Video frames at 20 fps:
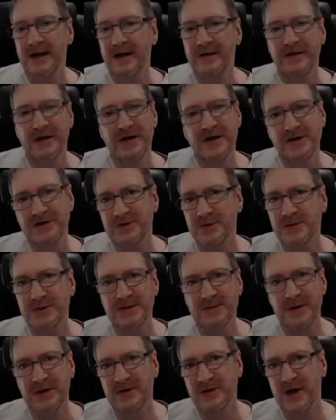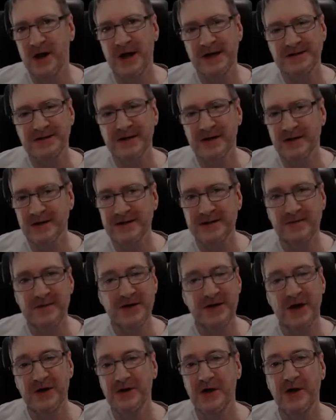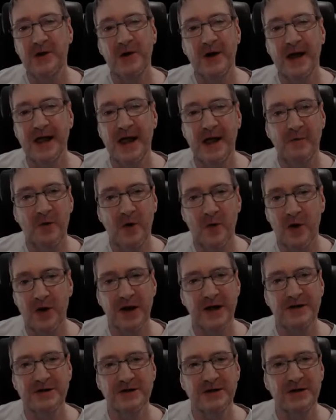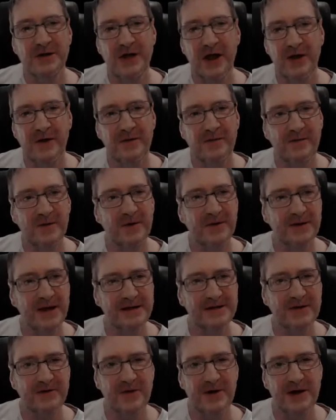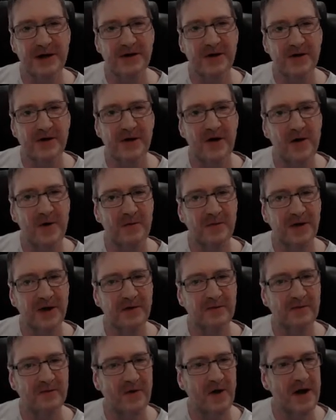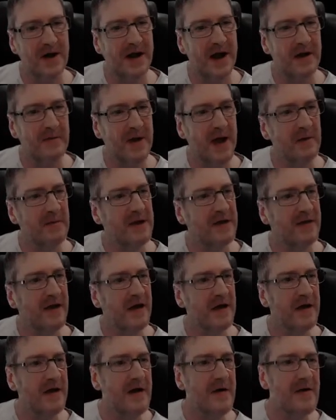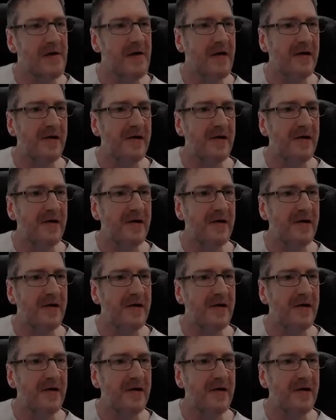Again, the usual spiel, guys and girls. If you don't know who I am or what I do, go to phil does three D dot com. You can find out about me there.